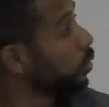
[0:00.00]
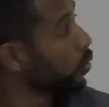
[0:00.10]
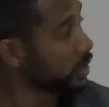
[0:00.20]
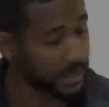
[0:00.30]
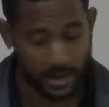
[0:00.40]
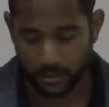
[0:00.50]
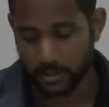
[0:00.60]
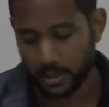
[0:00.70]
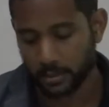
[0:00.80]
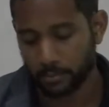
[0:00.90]
or as
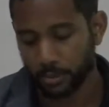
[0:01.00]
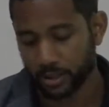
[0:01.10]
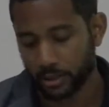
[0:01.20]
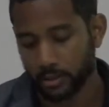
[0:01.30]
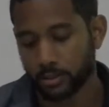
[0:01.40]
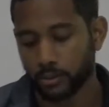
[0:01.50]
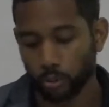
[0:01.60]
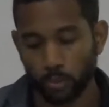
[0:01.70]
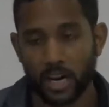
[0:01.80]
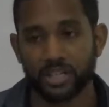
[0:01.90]
Einstein put it, two
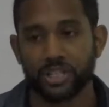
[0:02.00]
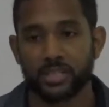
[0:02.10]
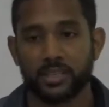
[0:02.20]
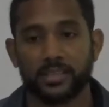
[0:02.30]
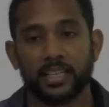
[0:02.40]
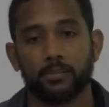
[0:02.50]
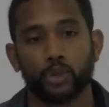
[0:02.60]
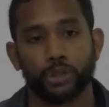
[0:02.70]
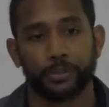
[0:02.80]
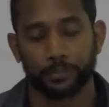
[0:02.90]
branches in the same
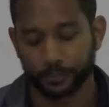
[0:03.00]
tree.